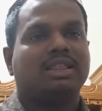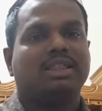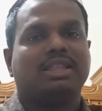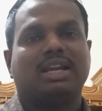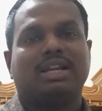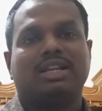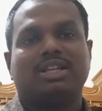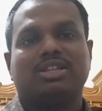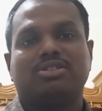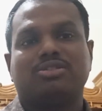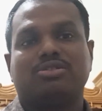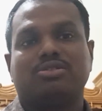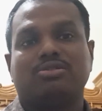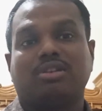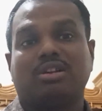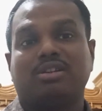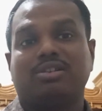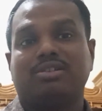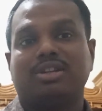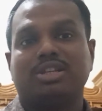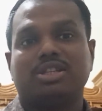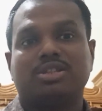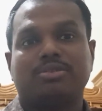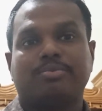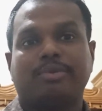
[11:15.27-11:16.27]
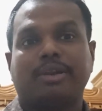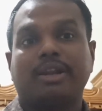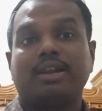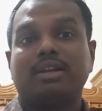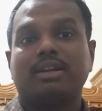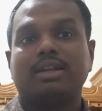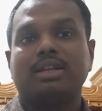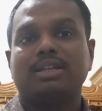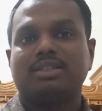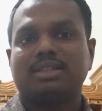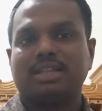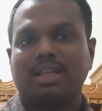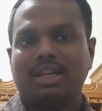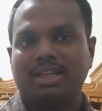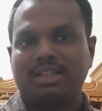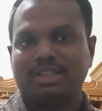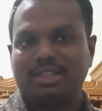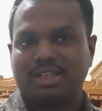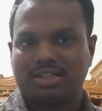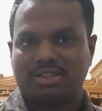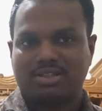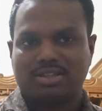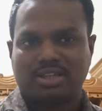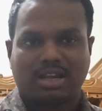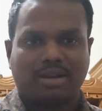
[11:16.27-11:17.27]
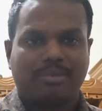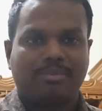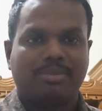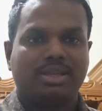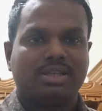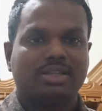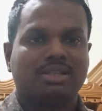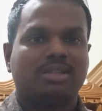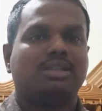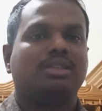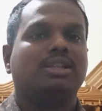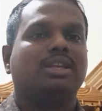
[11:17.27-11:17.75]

that is not desperately selling their service,